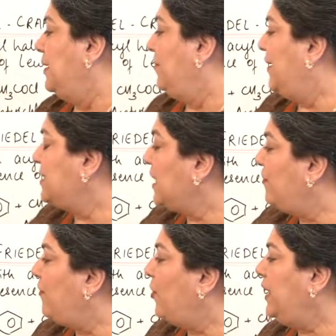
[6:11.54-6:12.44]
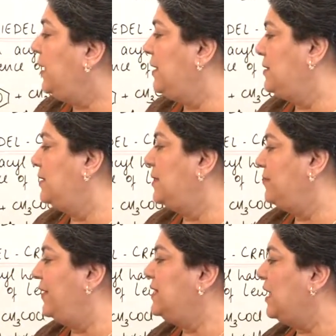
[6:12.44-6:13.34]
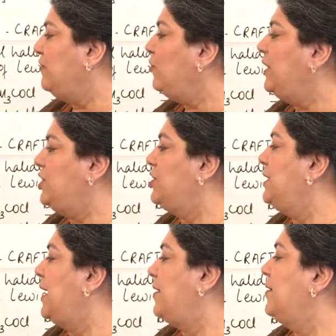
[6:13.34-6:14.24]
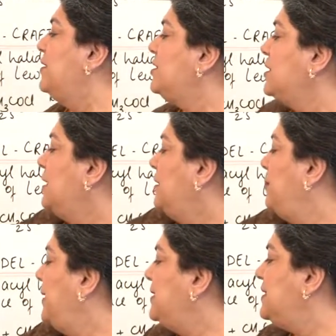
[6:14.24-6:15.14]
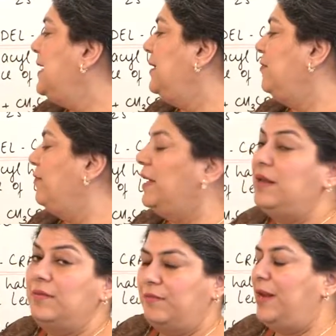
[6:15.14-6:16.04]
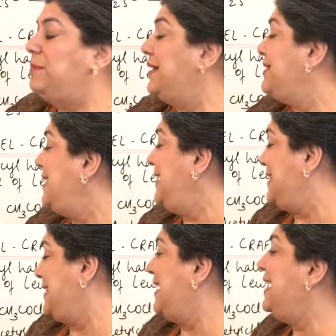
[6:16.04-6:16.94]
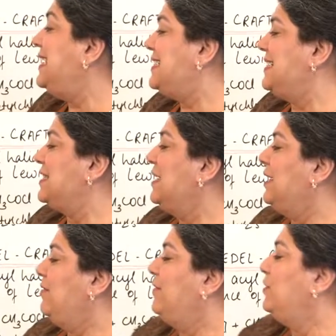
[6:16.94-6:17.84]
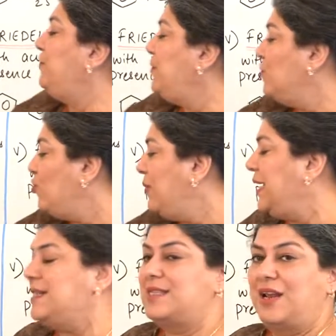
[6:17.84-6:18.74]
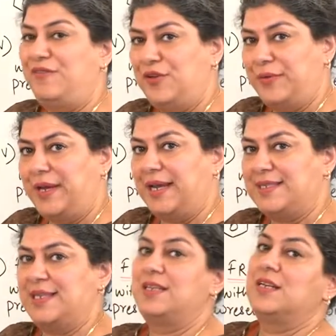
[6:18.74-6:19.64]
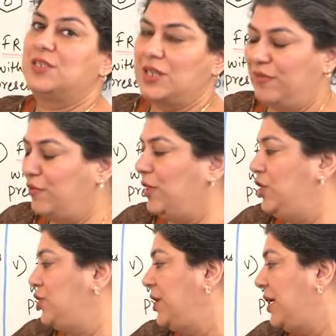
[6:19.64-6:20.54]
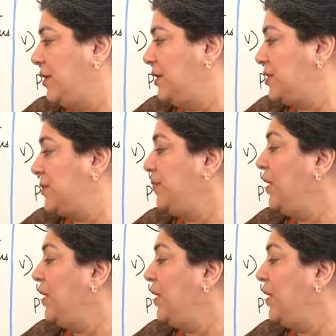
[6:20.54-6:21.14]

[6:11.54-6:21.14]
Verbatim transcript: When sulfonation occurs, when benzene is heated with fuming sulfuric acid, sulfonation occurs.